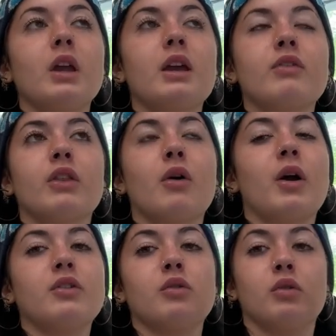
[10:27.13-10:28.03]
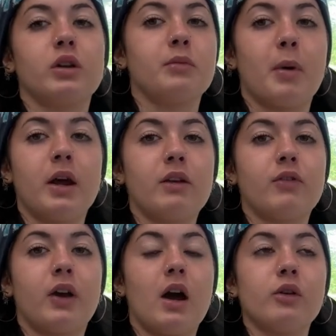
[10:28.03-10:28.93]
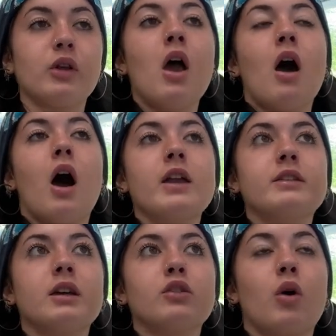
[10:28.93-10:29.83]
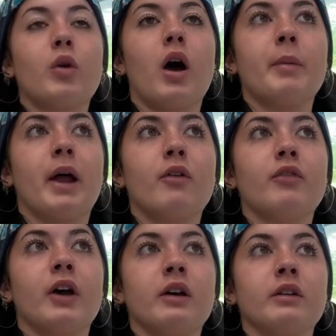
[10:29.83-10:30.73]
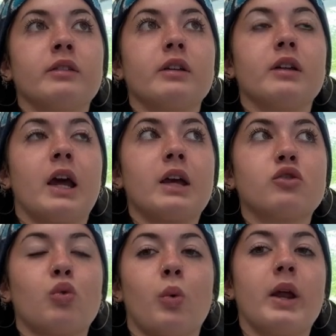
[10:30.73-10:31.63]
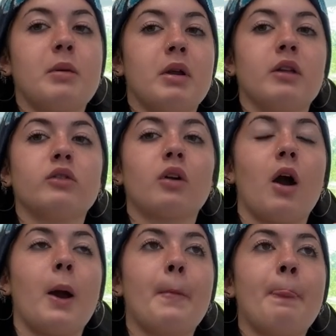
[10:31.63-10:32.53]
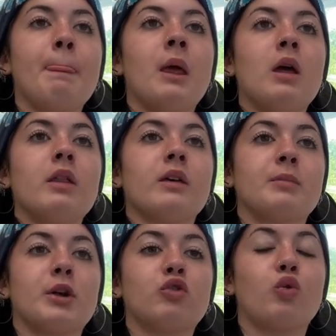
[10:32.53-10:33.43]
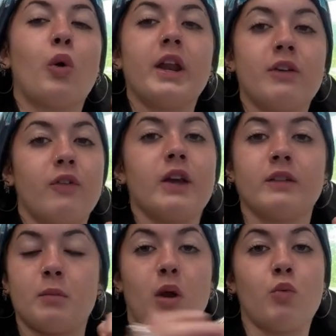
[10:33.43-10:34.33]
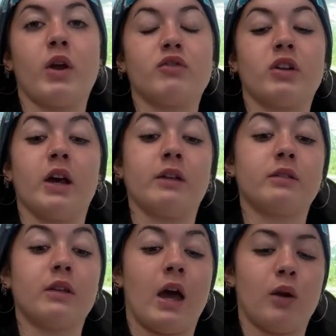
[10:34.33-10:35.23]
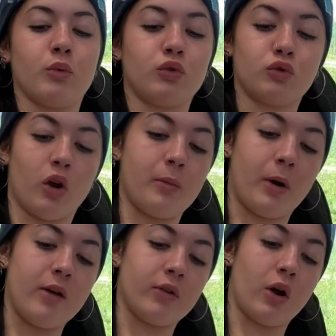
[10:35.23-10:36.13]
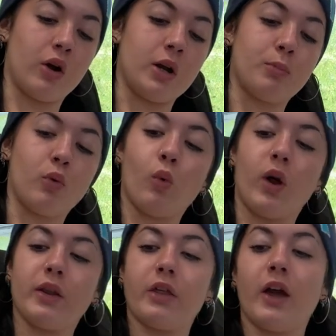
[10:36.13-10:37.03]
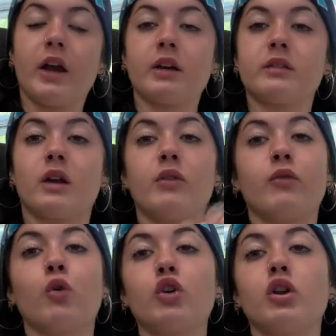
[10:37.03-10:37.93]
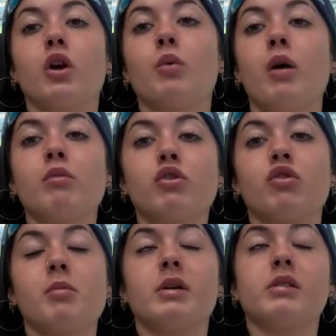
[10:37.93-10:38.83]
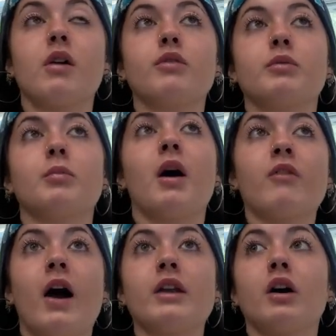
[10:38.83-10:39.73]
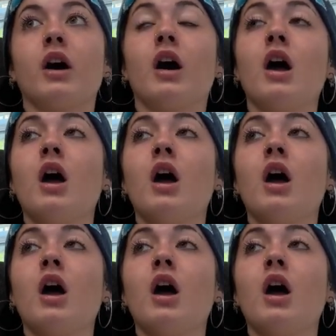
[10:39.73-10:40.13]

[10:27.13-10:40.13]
even though I do not need to buy anything else. I did go on Urban Outfitters like 20 minutes ago. There's about 20 things in my wish list, and I was so brave and I only bought one thing because I thought, you know what, I'm gonna treat myself. I've had a